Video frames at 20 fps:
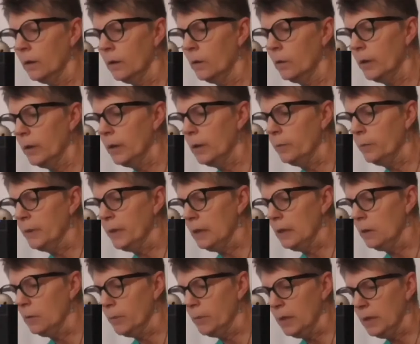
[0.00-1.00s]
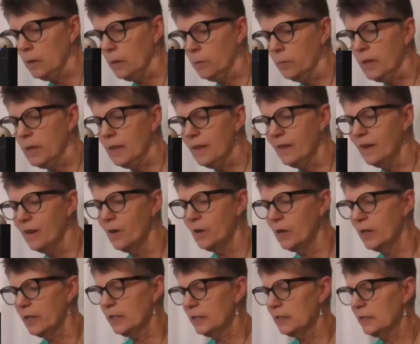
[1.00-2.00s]
Oh, help me. There
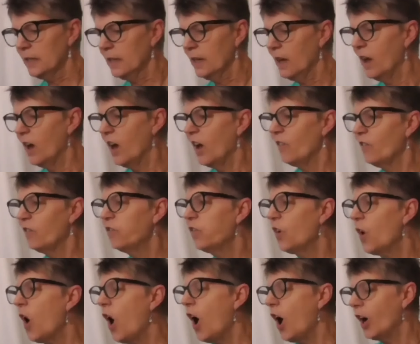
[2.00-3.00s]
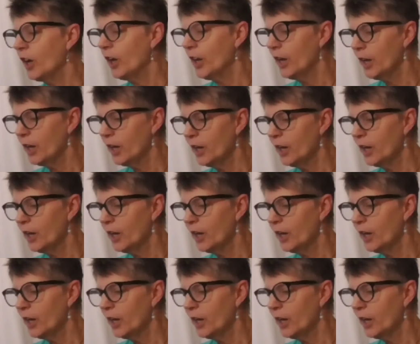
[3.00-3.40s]
it is. Frog.